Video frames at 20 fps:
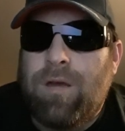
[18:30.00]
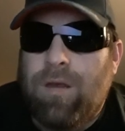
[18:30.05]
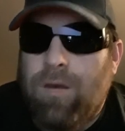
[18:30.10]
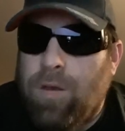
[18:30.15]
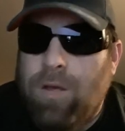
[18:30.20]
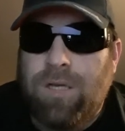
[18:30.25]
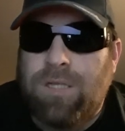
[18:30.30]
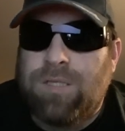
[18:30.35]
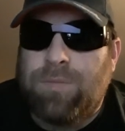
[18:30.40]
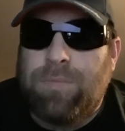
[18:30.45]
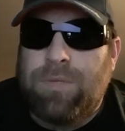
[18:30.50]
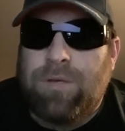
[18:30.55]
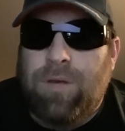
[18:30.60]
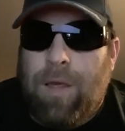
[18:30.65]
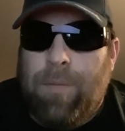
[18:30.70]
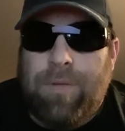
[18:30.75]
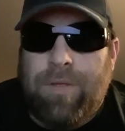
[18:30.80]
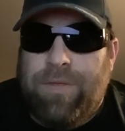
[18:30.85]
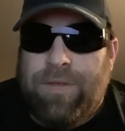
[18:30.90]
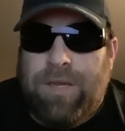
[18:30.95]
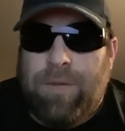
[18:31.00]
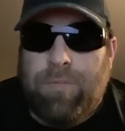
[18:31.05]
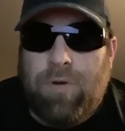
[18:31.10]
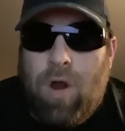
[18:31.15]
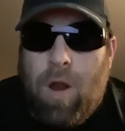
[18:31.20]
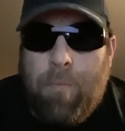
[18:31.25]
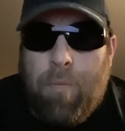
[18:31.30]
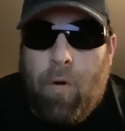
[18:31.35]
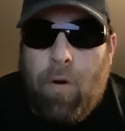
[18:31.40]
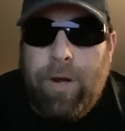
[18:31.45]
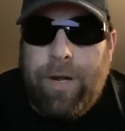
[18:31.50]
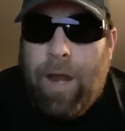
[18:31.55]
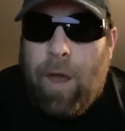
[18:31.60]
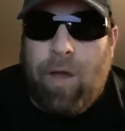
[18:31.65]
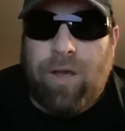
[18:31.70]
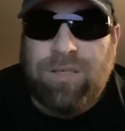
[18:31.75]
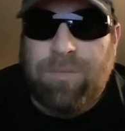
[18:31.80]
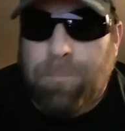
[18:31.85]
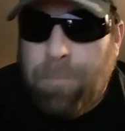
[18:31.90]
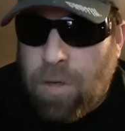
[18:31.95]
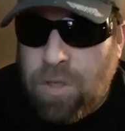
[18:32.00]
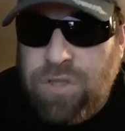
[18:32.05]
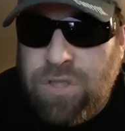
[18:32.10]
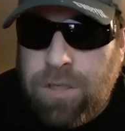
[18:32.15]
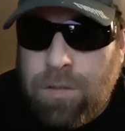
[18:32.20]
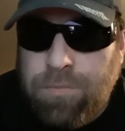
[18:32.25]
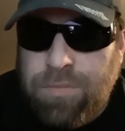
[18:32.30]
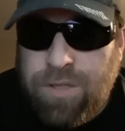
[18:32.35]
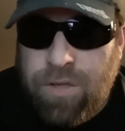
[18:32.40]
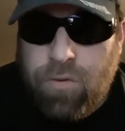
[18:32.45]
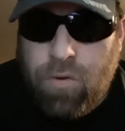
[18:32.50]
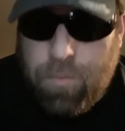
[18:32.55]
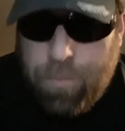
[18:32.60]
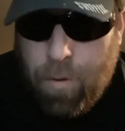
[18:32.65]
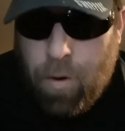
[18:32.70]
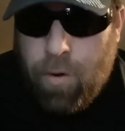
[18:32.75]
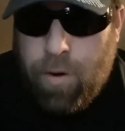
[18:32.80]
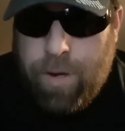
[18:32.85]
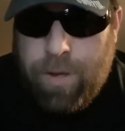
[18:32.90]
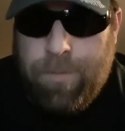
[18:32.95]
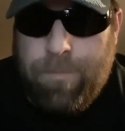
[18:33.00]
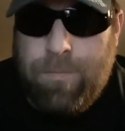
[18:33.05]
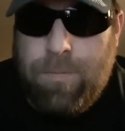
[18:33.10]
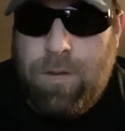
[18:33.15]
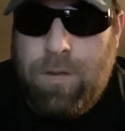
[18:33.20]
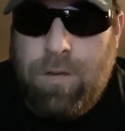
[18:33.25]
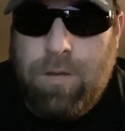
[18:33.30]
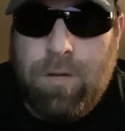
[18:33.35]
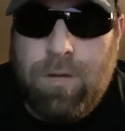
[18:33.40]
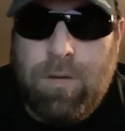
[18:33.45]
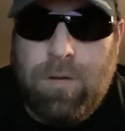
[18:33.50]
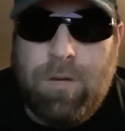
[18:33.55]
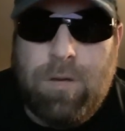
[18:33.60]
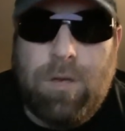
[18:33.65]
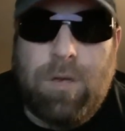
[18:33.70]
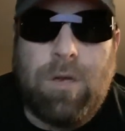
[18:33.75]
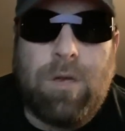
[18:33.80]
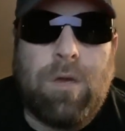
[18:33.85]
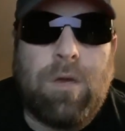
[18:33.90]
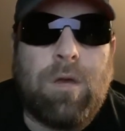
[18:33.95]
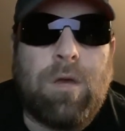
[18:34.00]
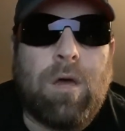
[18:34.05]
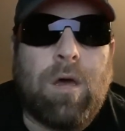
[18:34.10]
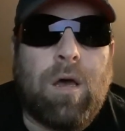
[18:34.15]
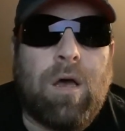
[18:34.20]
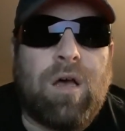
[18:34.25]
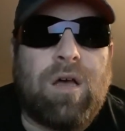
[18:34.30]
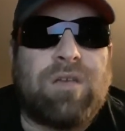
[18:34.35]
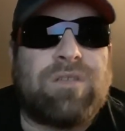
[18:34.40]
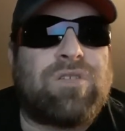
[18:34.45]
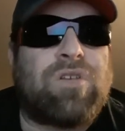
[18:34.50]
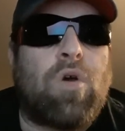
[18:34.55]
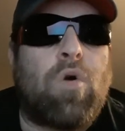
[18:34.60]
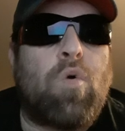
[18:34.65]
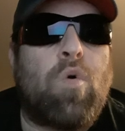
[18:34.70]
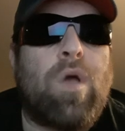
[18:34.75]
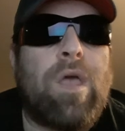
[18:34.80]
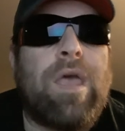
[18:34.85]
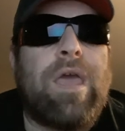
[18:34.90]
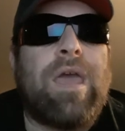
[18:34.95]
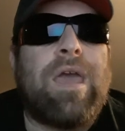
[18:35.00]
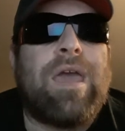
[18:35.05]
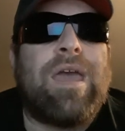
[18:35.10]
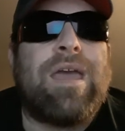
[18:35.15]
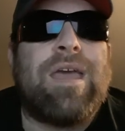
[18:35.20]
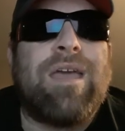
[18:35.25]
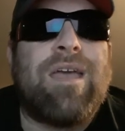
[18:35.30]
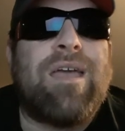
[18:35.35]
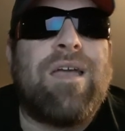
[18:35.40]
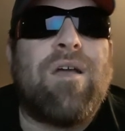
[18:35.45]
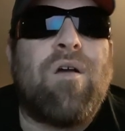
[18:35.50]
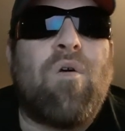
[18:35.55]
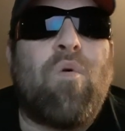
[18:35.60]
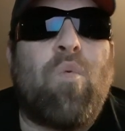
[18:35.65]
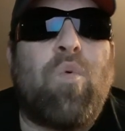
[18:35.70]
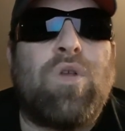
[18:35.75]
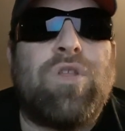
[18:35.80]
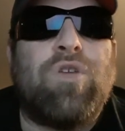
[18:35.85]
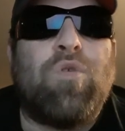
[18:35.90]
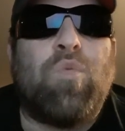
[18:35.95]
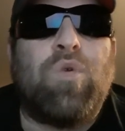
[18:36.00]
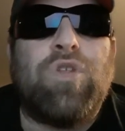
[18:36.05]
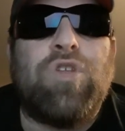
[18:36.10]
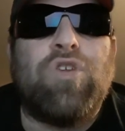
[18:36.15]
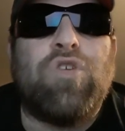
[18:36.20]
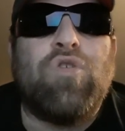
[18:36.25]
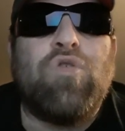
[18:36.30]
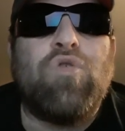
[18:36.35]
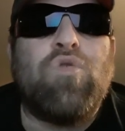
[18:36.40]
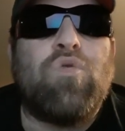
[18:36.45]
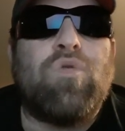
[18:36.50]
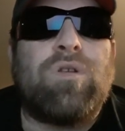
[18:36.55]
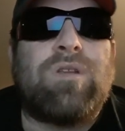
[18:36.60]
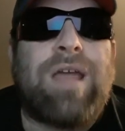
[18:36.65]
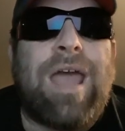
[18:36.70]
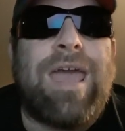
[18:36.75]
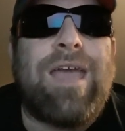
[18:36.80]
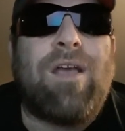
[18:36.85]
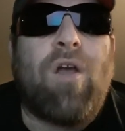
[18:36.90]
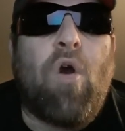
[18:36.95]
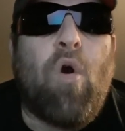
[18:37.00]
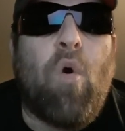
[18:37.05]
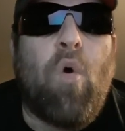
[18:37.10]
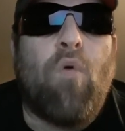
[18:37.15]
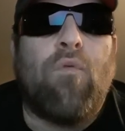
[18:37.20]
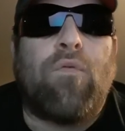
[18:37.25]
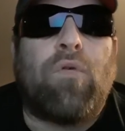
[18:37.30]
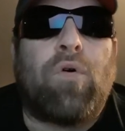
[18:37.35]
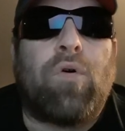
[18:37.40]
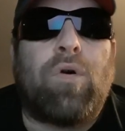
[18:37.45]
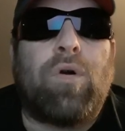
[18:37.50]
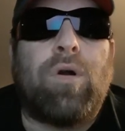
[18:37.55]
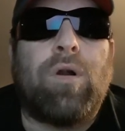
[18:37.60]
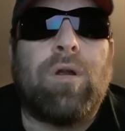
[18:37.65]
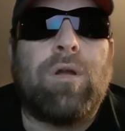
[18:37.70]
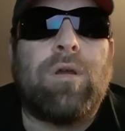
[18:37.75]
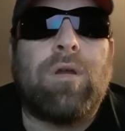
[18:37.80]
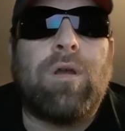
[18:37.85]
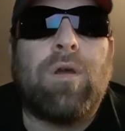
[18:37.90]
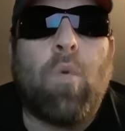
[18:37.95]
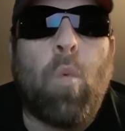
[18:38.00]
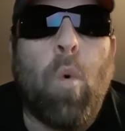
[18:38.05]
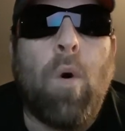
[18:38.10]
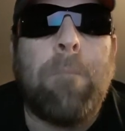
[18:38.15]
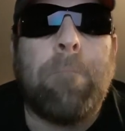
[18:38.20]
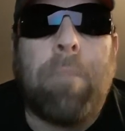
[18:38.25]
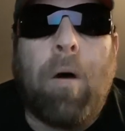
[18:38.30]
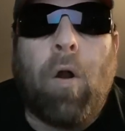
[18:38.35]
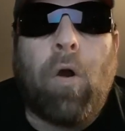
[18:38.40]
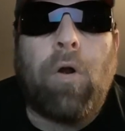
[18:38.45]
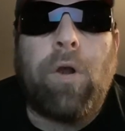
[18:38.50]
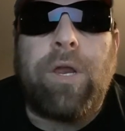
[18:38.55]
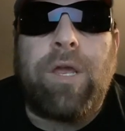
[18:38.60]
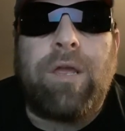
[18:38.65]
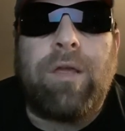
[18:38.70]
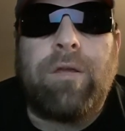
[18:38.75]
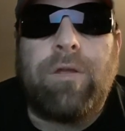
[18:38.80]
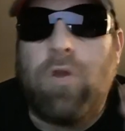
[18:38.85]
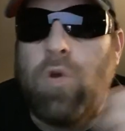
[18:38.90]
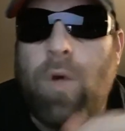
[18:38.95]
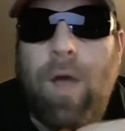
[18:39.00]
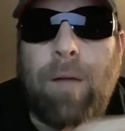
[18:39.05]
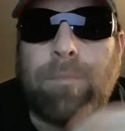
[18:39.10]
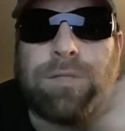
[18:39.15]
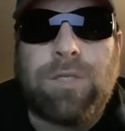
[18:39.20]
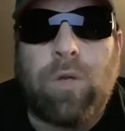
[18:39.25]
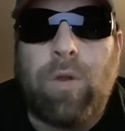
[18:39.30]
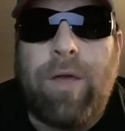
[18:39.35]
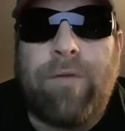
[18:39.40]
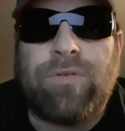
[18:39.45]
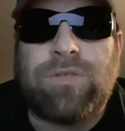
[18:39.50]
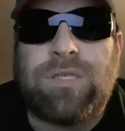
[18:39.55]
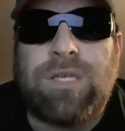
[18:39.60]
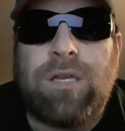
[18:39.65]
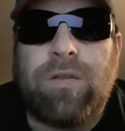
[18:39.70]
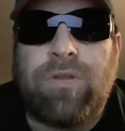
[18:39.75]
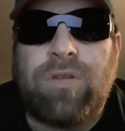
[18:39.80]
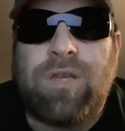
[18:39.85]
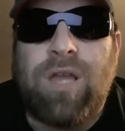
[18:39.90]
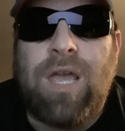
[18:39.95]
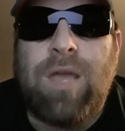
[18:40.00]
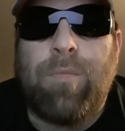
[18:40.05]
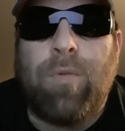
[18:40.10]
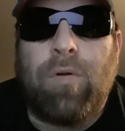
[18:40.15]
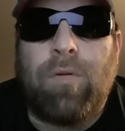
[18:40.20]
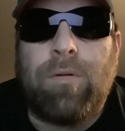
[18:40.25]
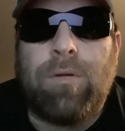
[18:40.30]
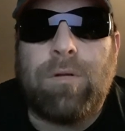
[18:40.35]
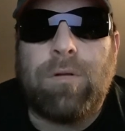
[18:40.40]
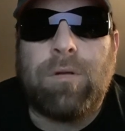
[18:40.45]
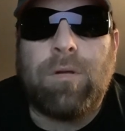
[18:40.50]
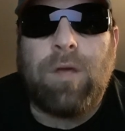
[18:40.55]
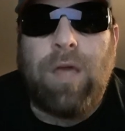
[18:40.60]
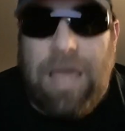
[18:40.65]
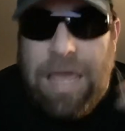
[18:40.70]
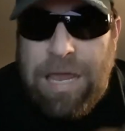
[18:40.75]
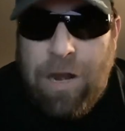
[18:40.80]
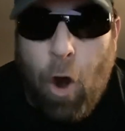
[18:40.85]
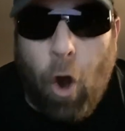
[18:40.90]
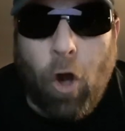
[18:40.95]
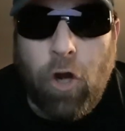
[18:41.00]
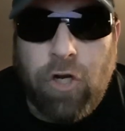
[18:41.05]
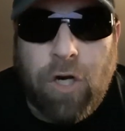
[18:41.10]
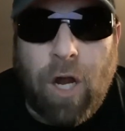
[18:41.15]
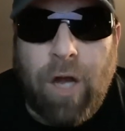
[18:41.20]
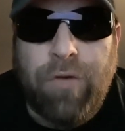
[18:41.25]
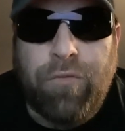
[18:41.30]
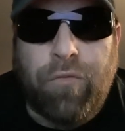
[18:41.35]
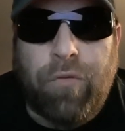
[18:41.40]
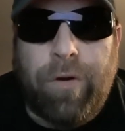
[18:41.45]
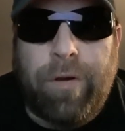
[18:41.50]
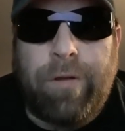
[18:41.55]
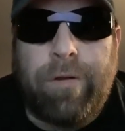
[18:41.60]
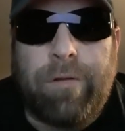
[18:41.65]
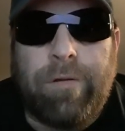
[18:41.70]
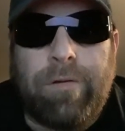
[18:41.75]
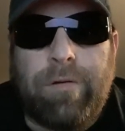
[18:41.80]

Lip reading: Look at some of these. The Democrat Party now has Muslims in their party. So when you take over one party, you absolutely have a seat at the table in our country.